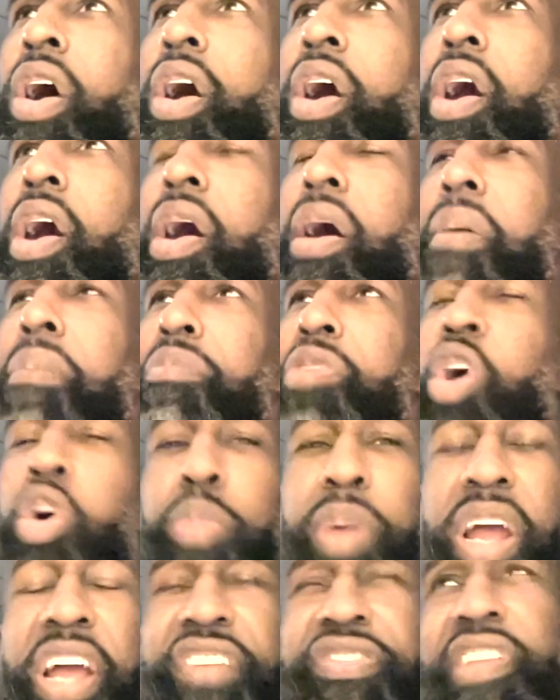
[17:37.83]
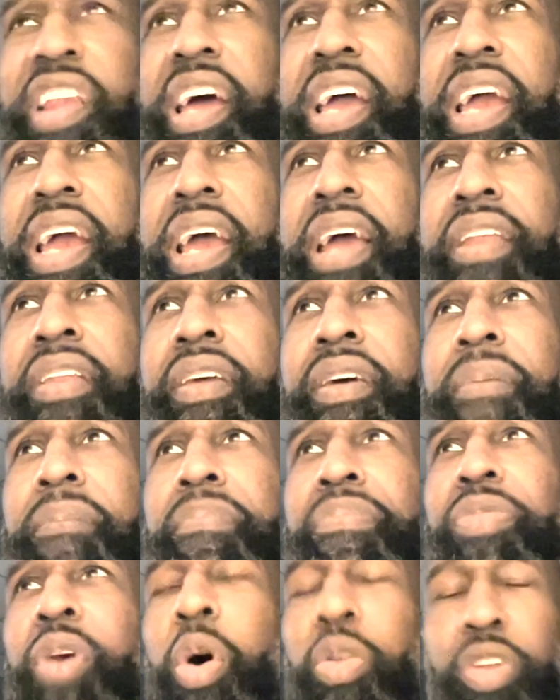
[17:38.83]
no man's land
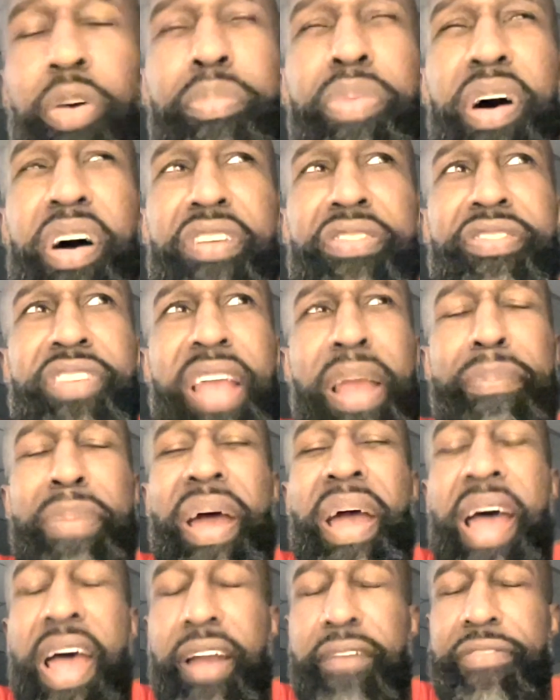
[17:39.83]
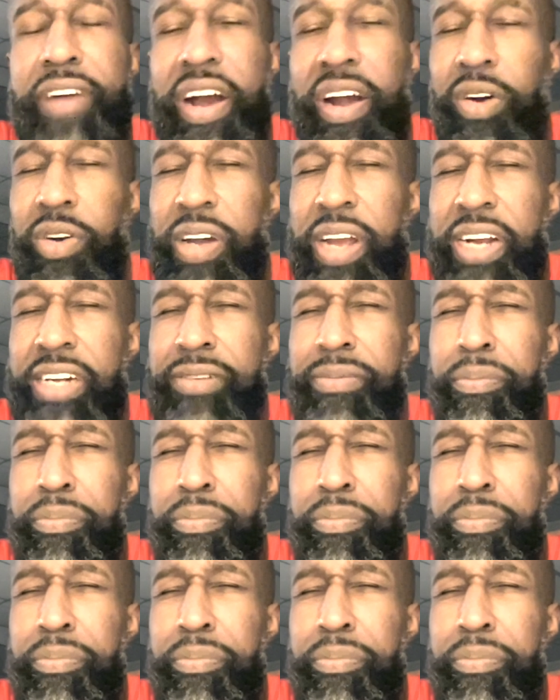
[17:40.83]
on the bus can backfire, okay?